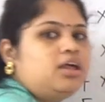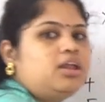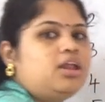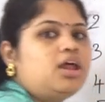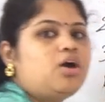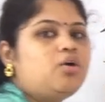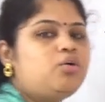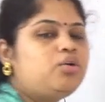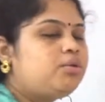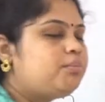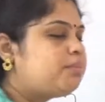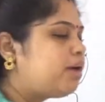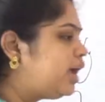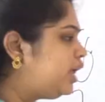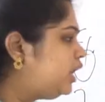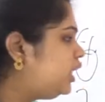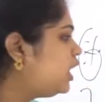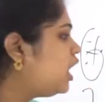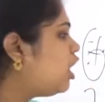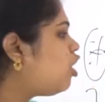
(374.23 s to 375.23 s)
Now
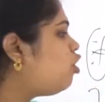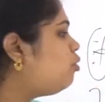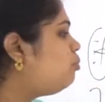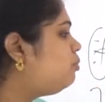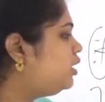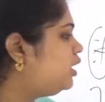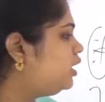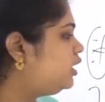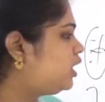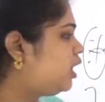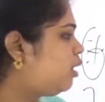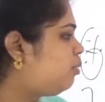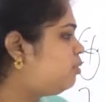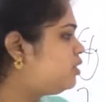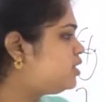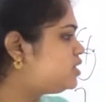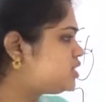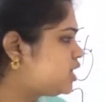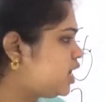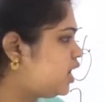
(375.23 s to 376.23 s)
remaining how many
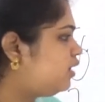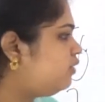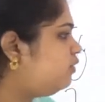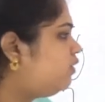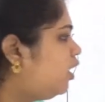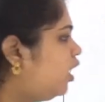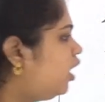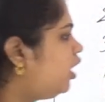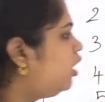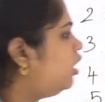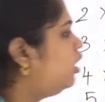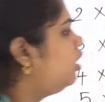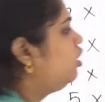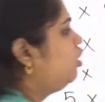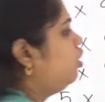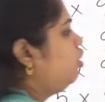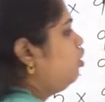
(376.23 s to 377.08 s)
tables are there?